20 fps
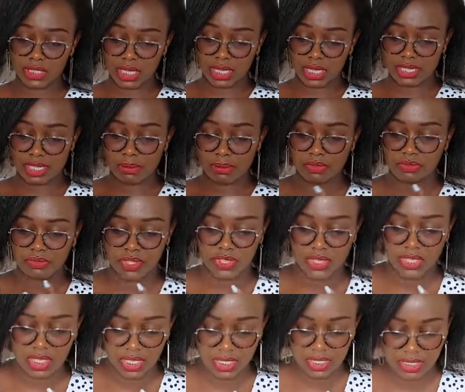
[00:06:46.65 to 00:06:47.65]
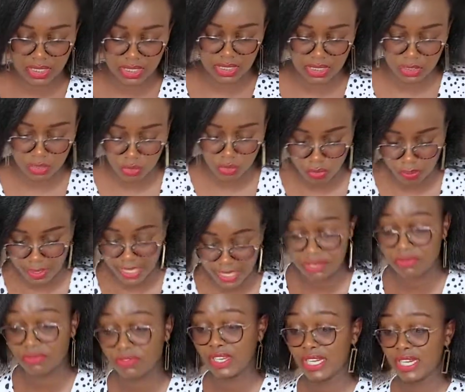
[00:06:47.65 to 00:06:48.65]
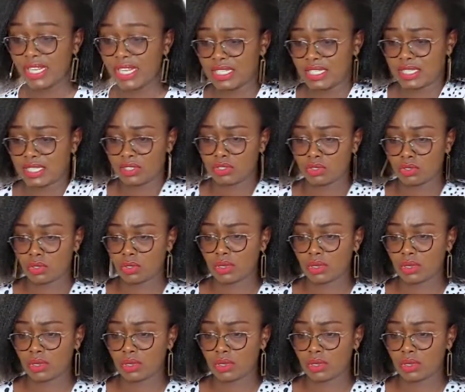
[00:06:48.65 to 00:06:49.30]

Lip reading: are some of the things you might feel as